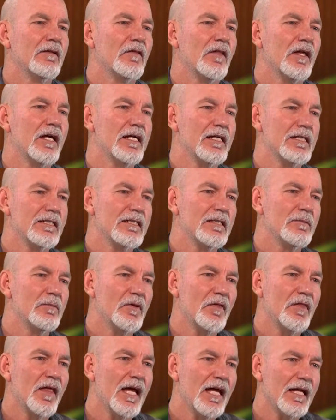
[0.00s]
They
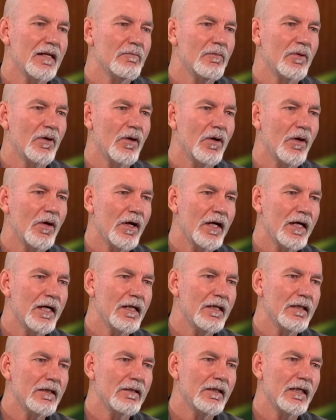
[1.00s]
exhibit that
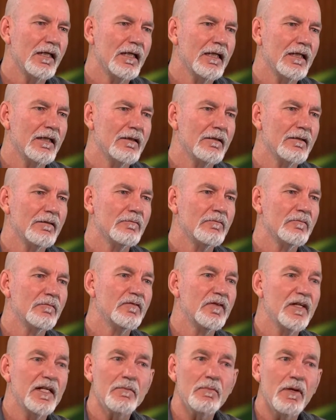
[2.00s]
by
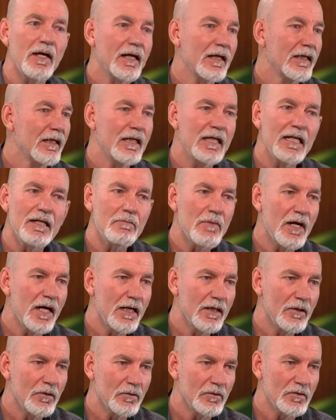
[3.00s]
feedback,
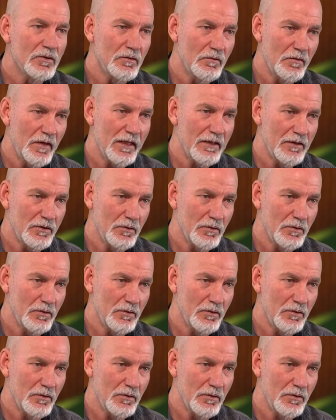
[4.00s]
emails, that